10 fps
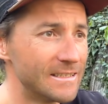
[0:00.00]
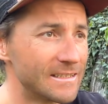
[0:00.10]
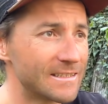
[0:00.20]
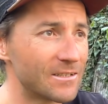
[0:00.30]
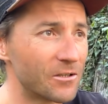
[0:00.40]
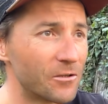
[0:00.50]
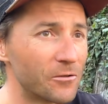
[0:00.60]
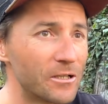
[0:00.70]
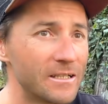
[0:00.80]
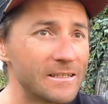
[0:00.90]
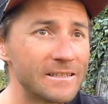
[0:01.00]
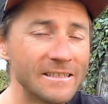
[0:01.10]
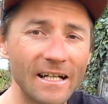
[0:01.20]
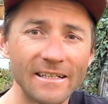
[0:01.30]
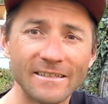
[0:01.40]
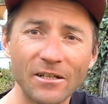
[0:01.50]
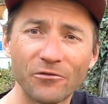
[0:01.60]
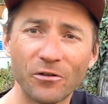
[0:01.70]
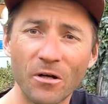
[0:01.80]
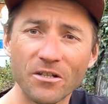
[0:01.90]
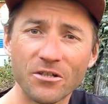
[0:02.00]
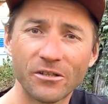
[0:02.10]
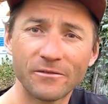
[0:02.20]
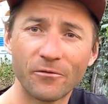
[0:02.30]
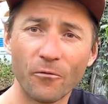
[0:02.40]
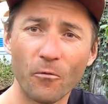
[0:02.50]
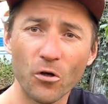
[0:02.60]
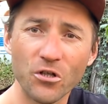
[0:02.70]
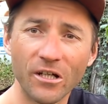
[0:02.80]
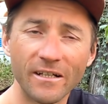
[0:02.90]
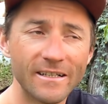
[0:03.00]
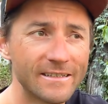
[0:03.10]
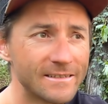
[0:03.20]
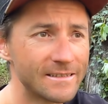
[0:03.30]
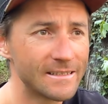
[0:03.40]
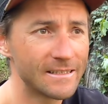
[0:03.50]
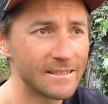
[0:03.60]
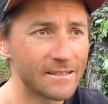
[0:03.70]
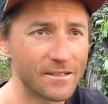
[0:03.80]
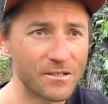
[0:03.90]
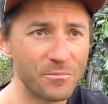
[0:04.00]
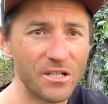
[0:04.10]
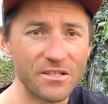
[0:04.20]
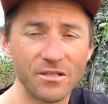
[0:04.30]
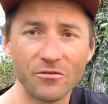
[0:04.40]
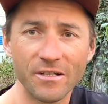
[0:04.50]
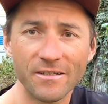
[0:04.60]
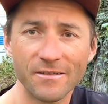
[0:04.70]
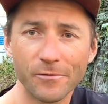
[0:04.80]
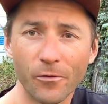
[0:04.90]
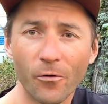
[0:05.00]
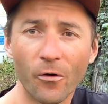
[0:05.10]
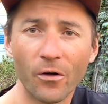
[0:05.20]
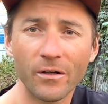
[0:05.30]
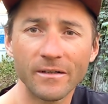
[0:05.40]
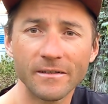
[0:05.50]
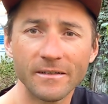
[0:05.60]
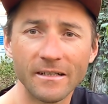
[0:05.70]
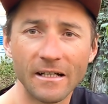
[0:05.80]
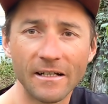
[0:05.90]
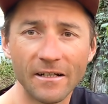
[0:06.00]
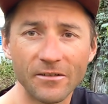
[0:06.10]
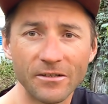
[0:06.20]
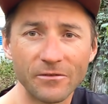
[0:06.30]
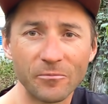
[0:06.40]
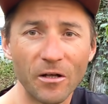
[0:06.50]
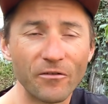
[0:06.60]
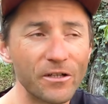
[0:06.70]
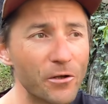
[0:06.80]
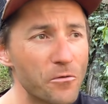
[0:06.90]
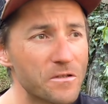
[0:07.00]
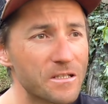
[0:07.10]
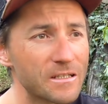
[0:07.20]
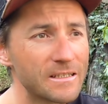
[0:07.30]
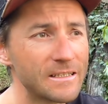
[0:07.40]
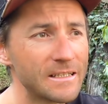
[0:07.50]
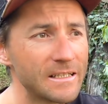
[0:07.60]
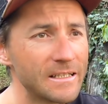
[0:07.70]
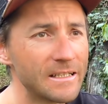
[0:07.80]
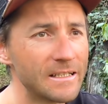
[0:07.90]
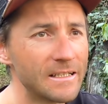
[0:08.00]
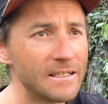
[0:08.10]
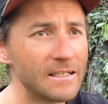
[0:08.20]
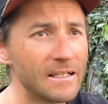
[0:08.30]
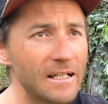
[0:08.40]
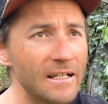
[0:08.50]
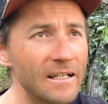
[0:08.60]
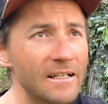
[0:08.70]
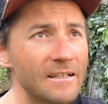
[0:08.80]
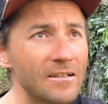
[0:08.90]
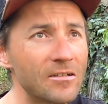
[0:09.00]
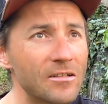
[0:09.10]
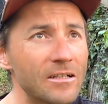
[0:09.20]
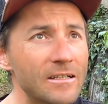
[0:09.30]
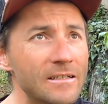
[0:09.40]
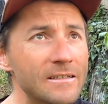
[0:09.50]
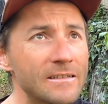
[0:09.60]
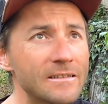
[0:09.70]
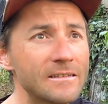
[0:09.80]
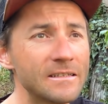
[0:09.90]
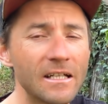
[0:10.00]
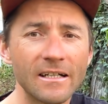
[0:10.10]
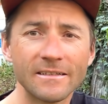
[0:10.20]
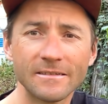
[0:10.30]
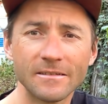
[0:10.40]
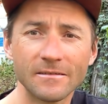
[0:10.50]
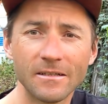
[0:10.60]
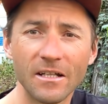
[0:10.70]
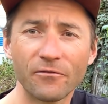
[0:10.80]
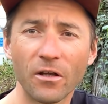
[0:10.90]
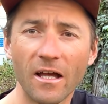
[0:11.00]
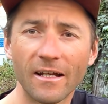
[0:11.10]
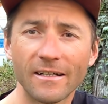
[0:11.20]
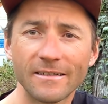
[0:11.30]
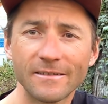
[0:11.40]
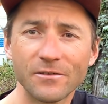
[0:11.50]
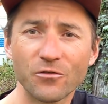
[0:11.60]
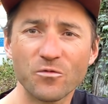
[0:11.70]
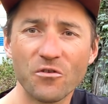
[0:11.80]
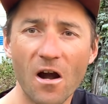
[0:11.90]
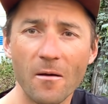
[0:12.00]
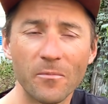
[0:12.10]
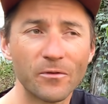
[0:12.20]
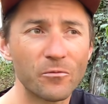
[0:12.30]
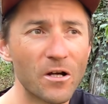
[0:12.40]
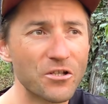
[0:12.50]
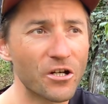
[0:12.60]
So yeah, thank you very much for watching this mini series or any other of my videos. And yeah, leave a like, subscribe to my